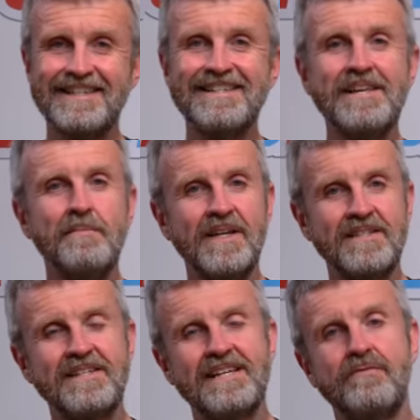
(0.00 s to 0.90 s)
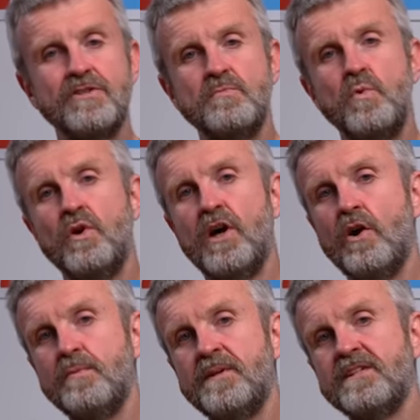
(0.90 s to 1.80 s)
is the ability to have a smaller
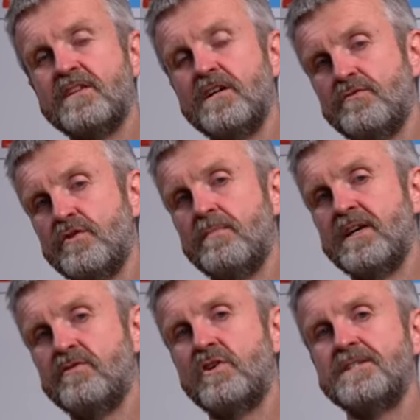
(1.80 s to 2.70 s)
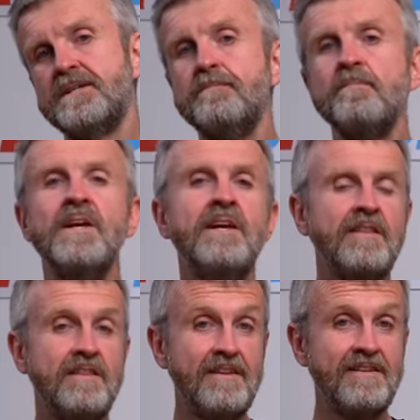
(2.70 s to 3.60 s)
opening stage for the main visor.
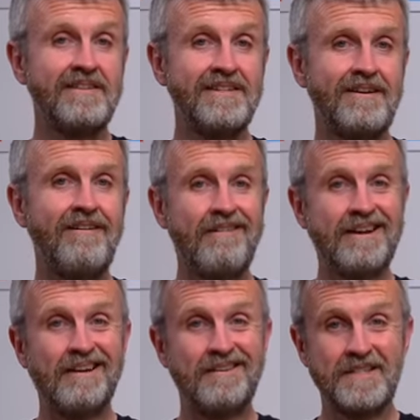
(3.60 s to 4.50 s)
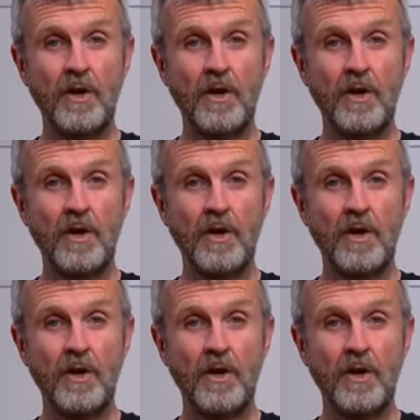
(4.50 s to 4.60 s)
This is a high-class